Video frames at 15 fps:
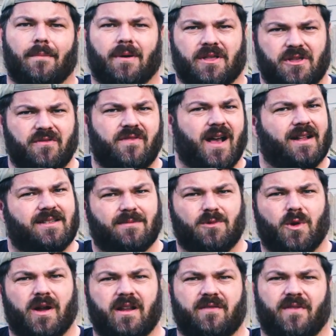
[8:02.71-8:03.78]
but you've got
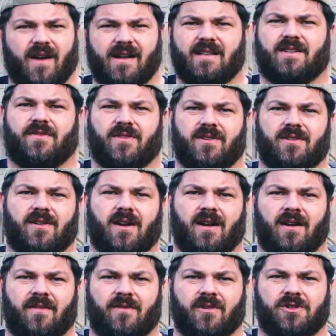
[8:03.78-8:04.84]
some great advice for
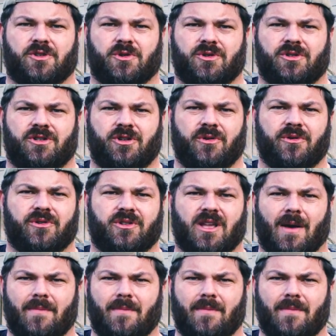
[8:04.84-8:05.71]
shooters